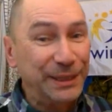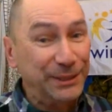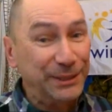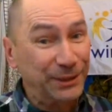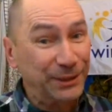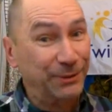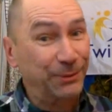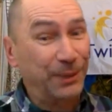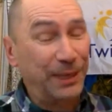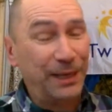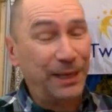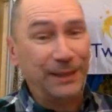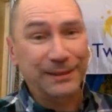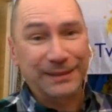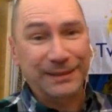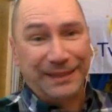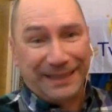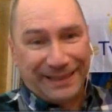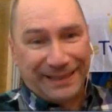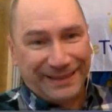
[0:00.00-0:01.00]
the way I
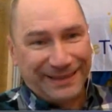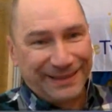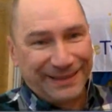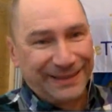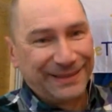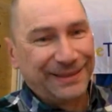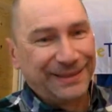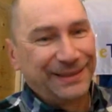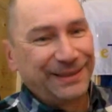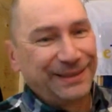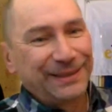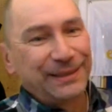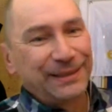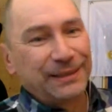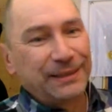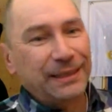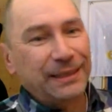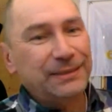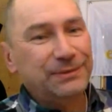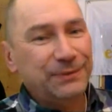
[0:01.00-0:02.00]
see it.
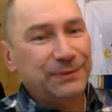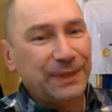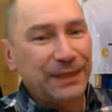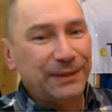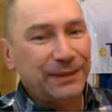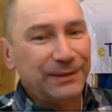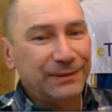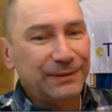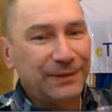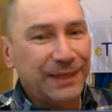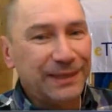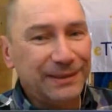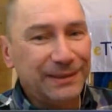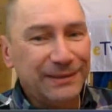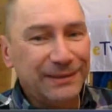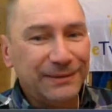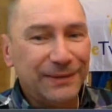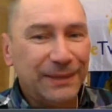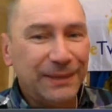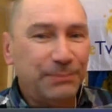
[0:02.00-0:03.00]
That's really the
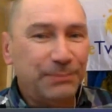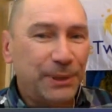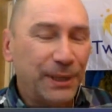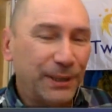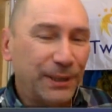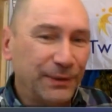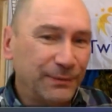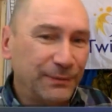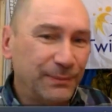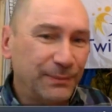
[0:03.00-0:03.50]
great part of